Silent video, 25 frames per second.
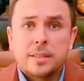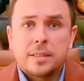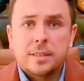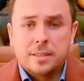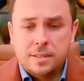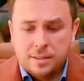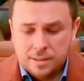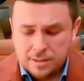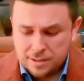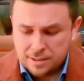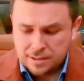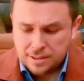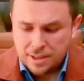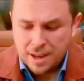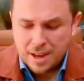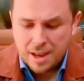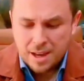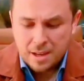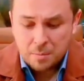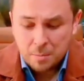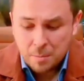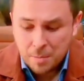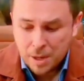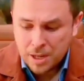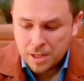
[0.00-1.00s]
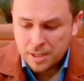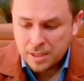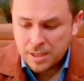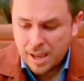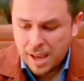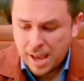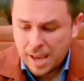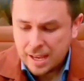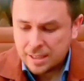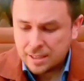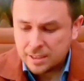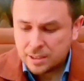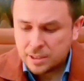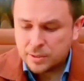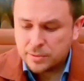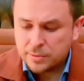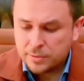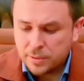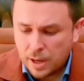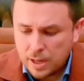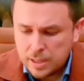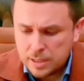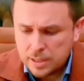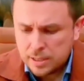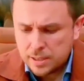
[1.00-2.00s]
This is handmade at its
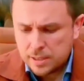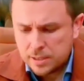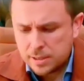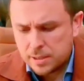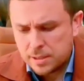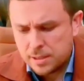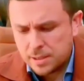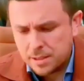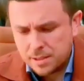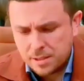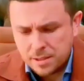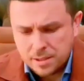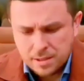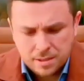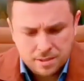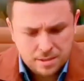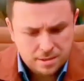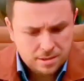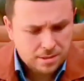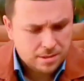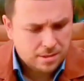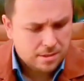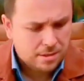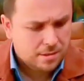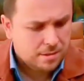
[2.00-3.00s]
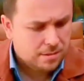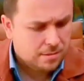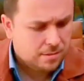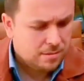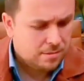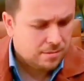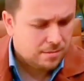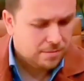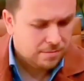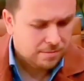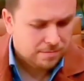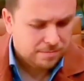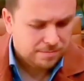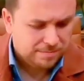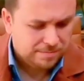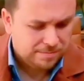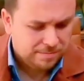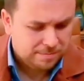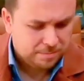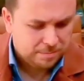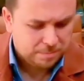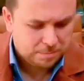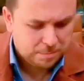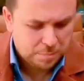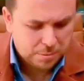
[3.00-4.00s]
finest. This is
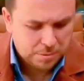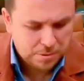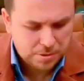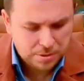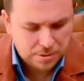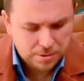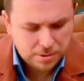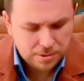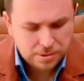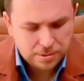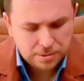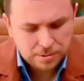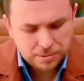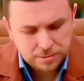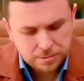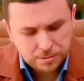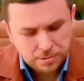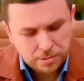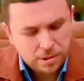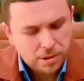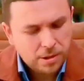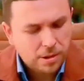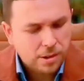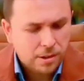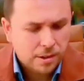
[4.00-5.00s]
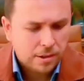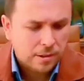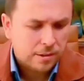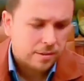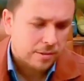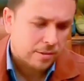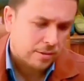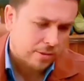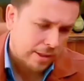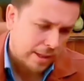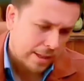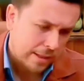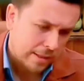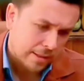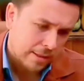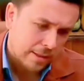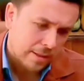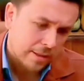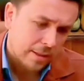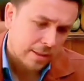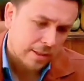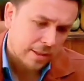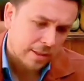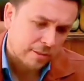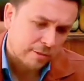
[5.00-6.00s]
pure raw
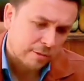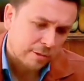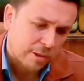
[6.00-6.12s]
talent in